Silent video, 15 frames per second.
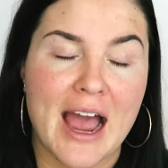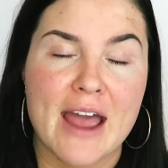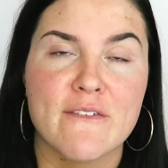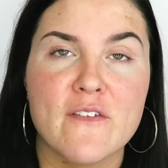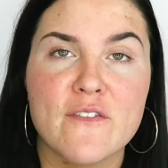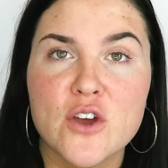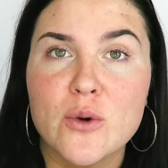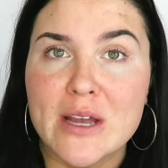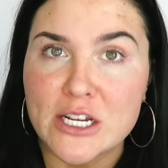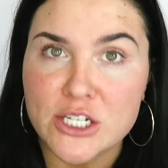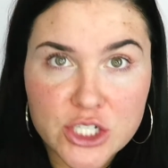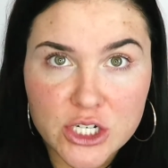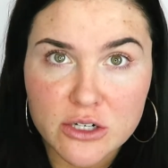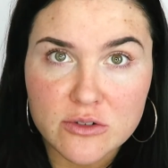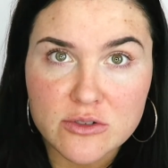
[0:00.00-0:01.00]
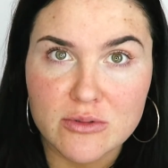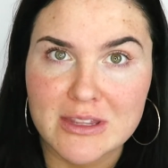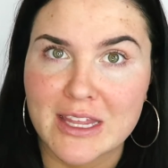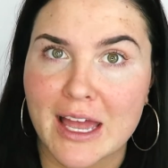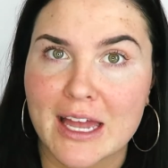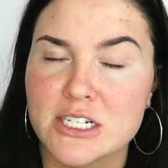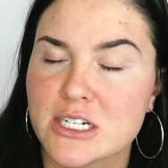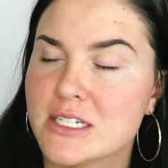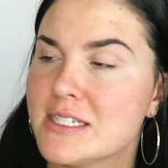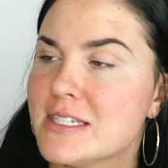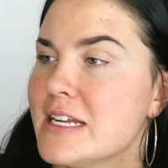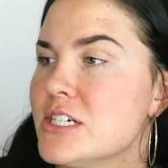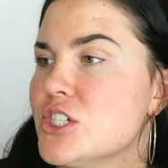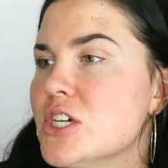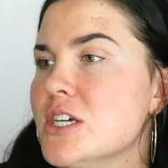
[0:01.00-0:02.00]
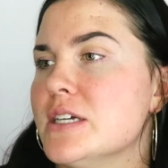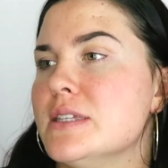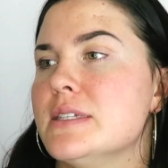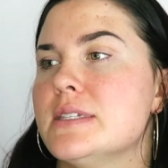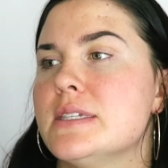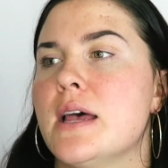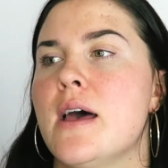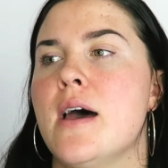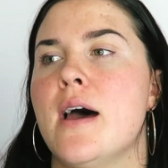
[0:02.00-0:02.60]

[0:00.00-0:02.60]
I have a few issues with lash extensions.